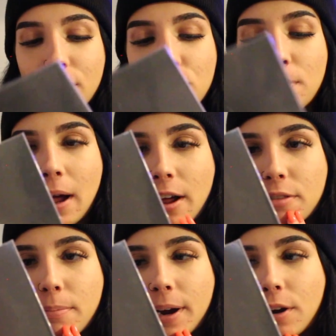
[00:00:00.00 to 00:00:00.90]
the New
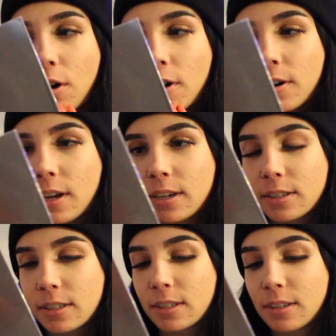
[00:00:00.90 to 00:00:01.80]
Path by
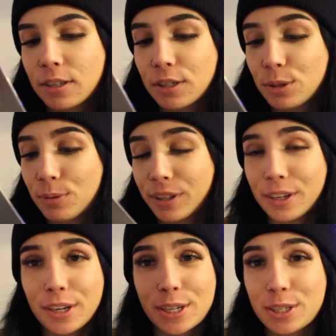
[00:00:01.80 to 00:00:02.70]
Harness. This is really
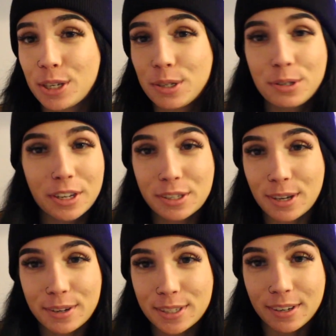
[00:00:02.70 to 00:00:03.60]
good. 2 good
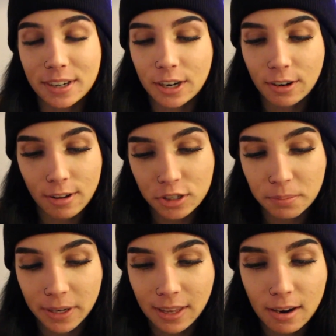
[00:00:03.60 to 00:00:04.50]
songs on here. Also
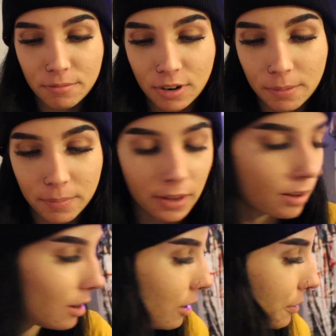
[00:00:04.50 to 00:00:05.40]
picked that up from
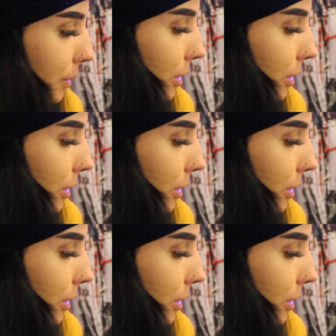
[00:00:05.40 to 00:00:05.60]
All in